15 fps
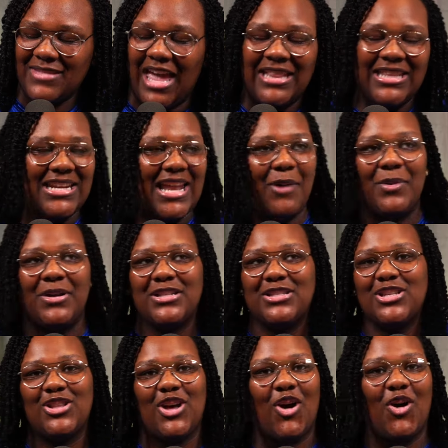And then I went
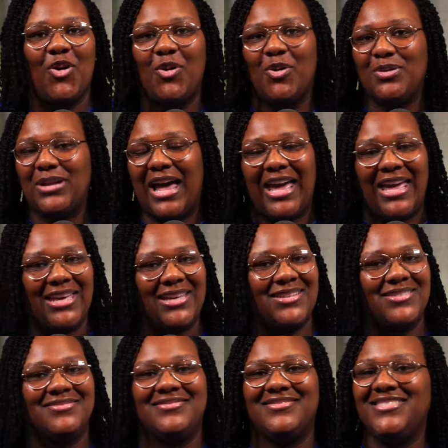into the whole, like,
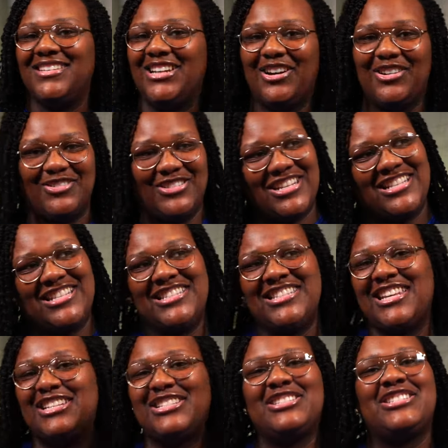you know, just
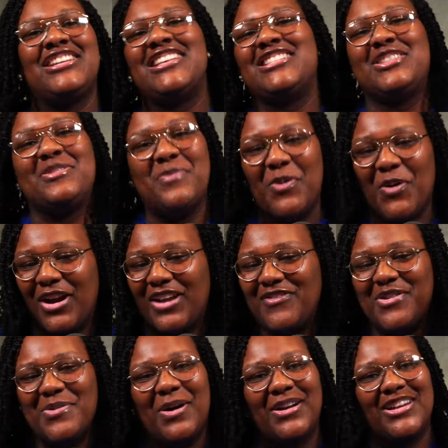the more. If
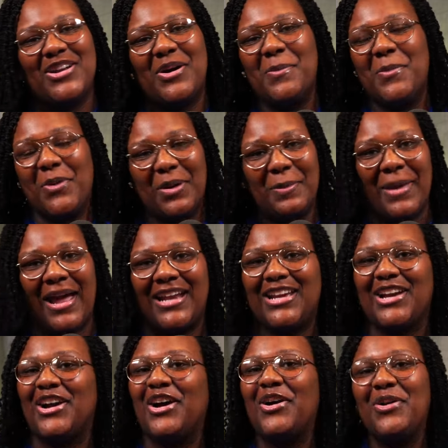you want to know more about
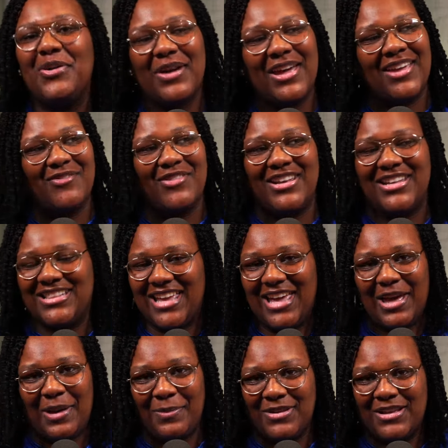it, go and read
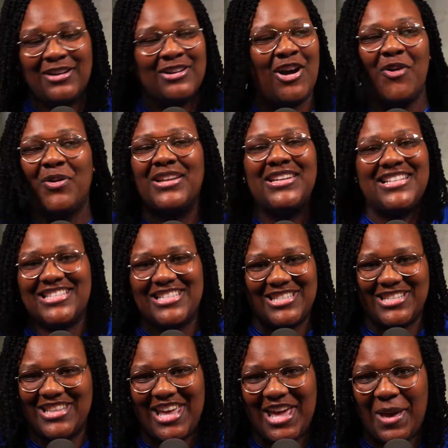the go and listen
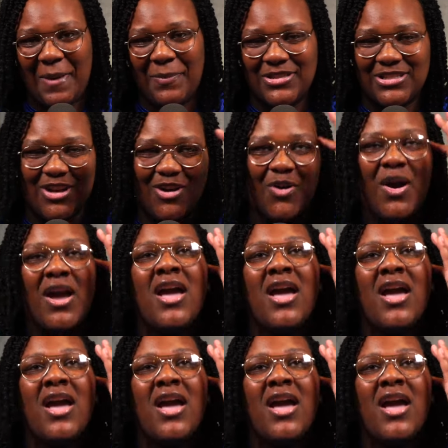to the episode.